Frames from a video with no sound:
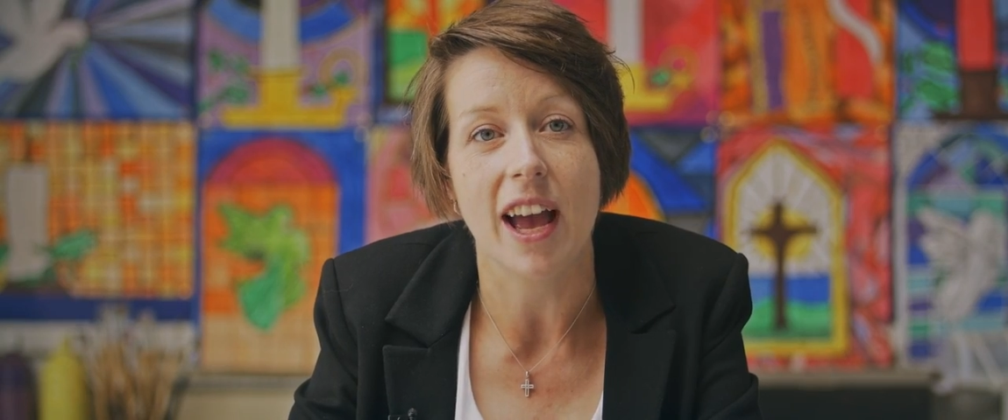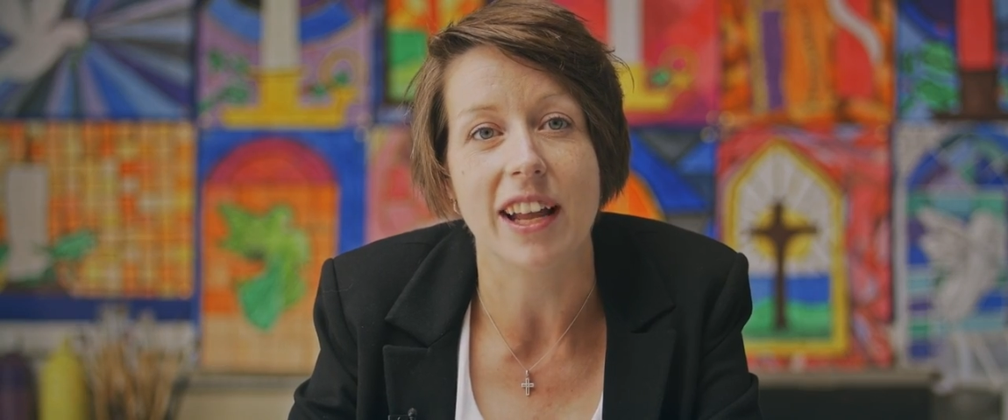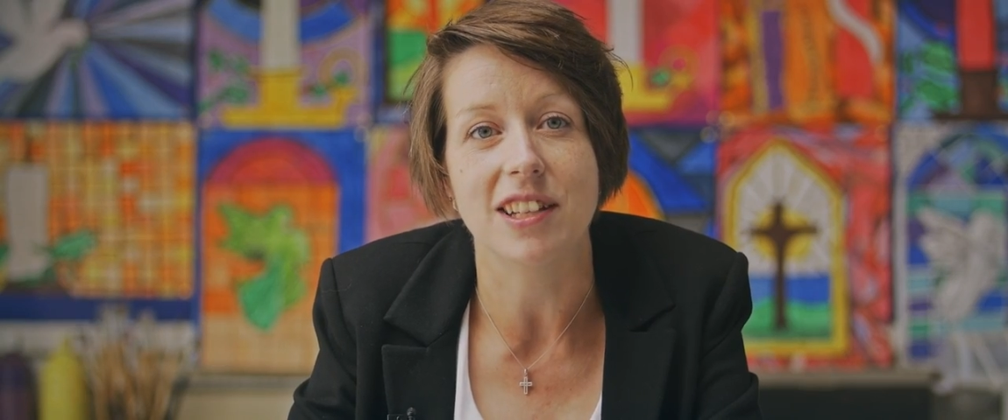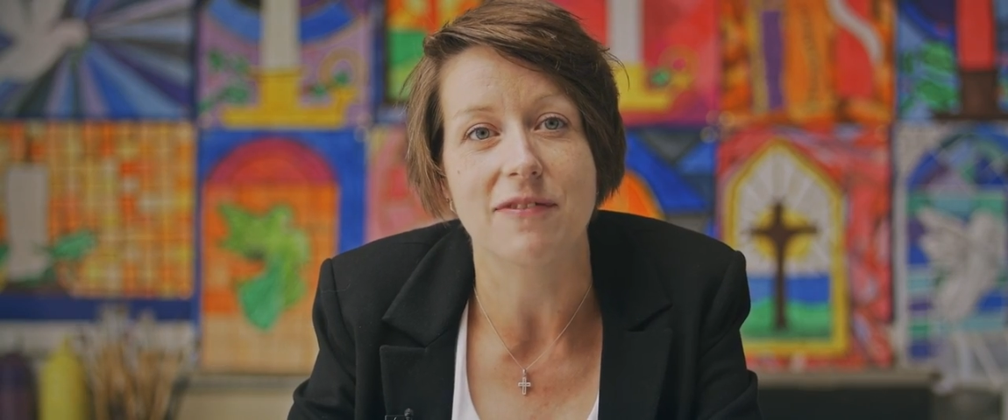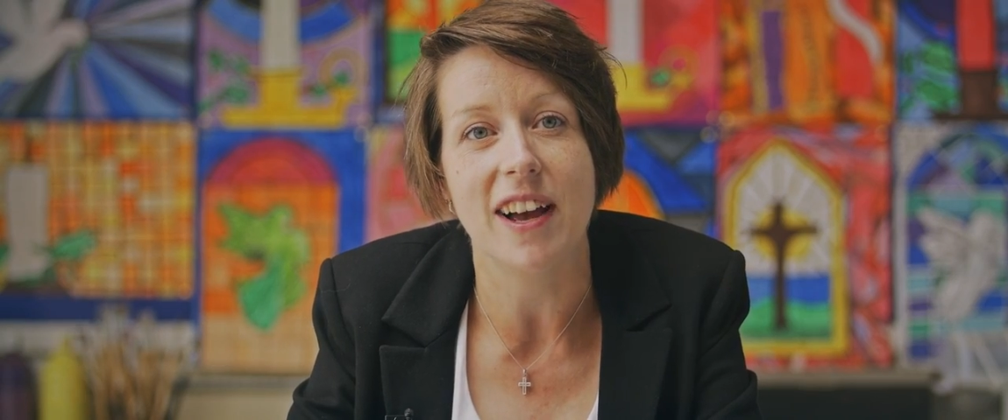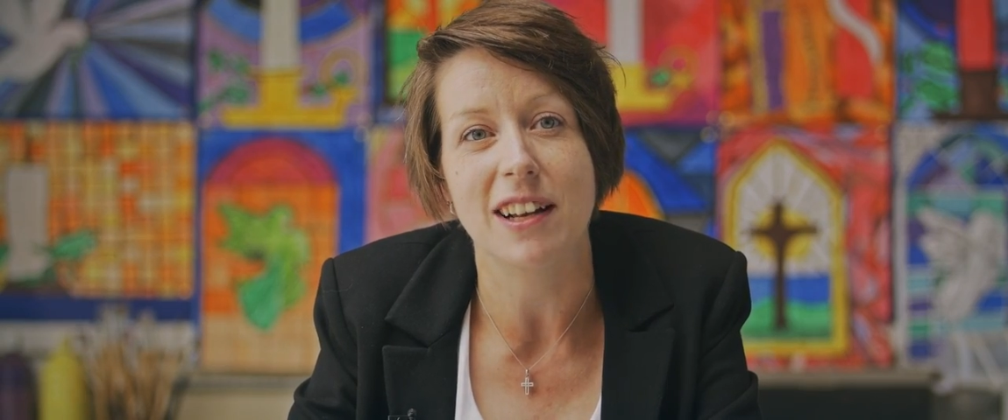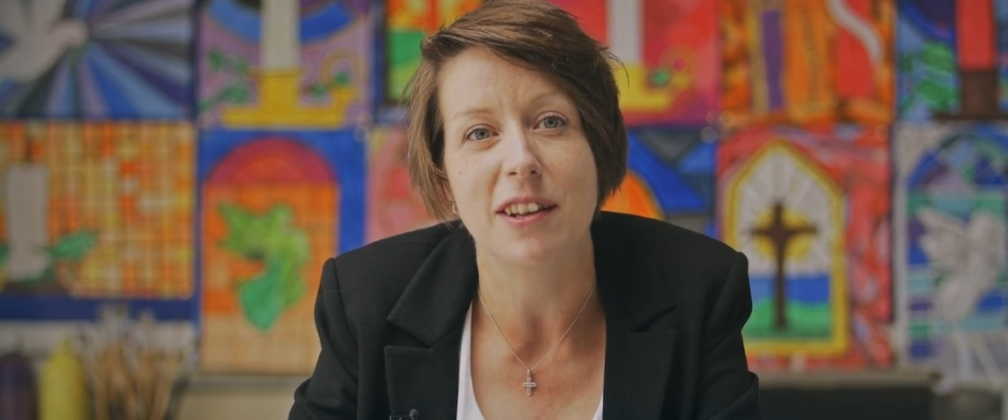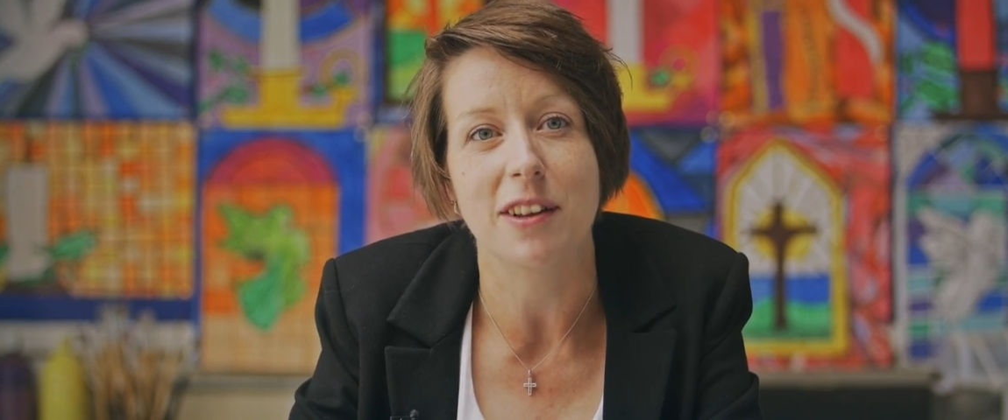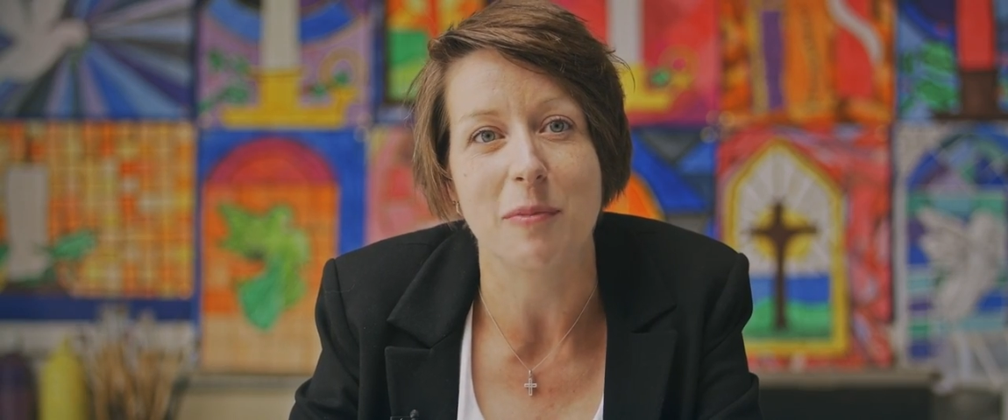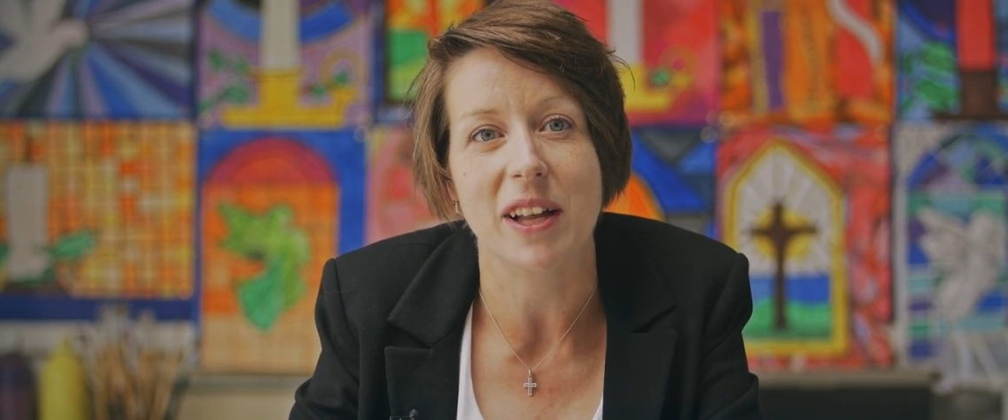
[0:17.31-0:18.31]
and to value
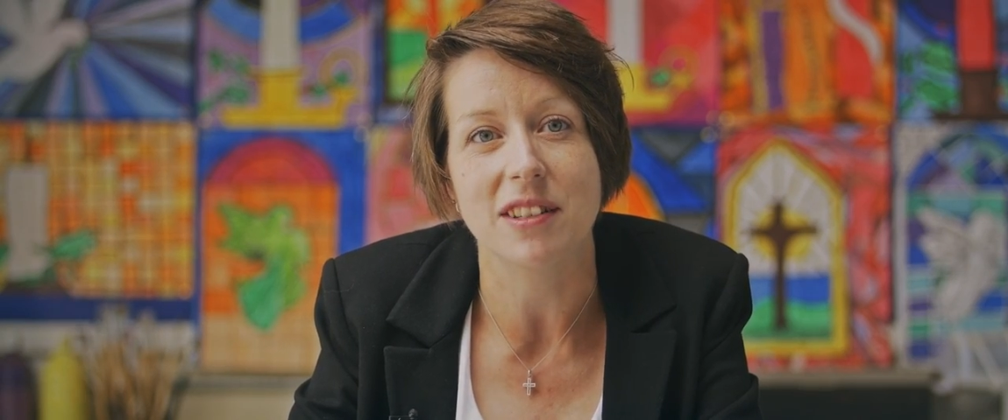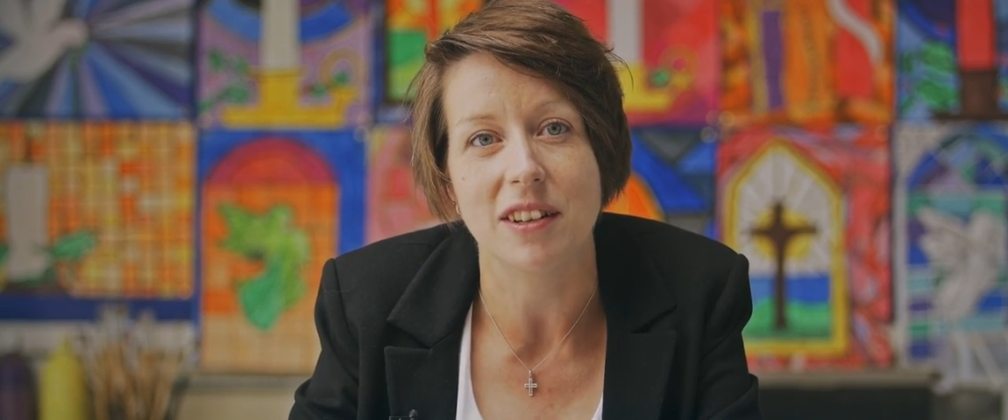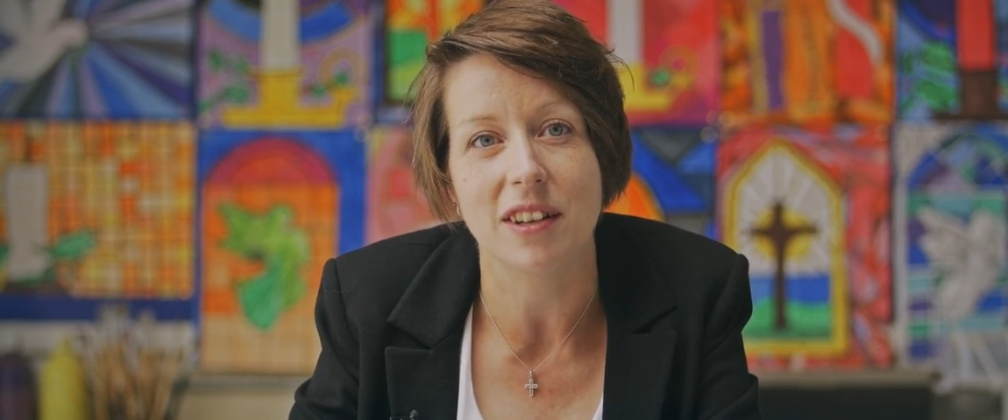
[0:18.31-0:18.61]
them and to